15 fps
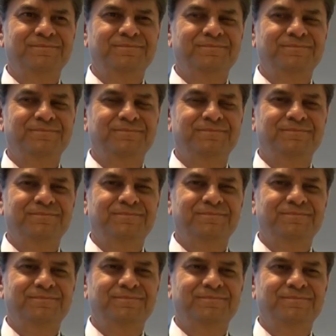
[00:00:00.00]

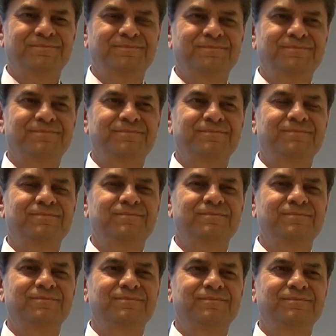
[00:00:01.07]

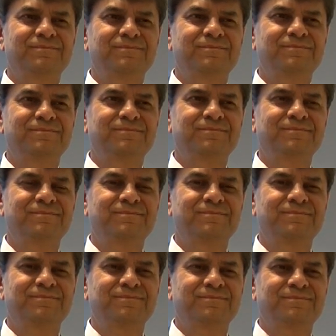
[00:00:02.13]

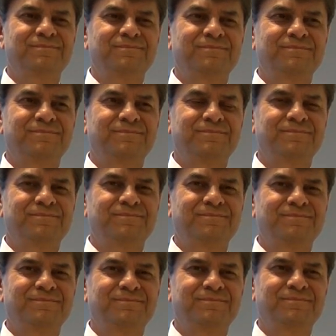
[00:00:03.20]

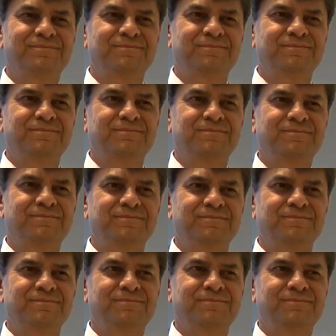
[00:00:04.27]

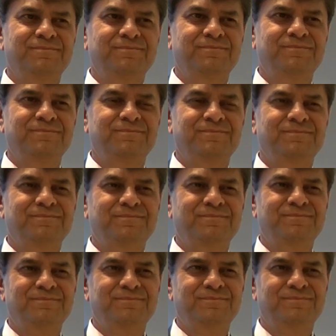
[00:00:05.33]

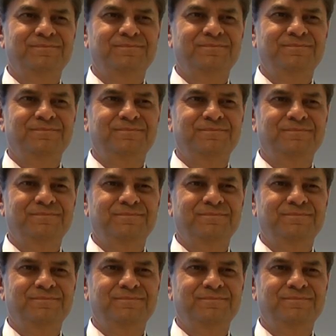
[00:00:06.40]
No words are spoken by the person on screen.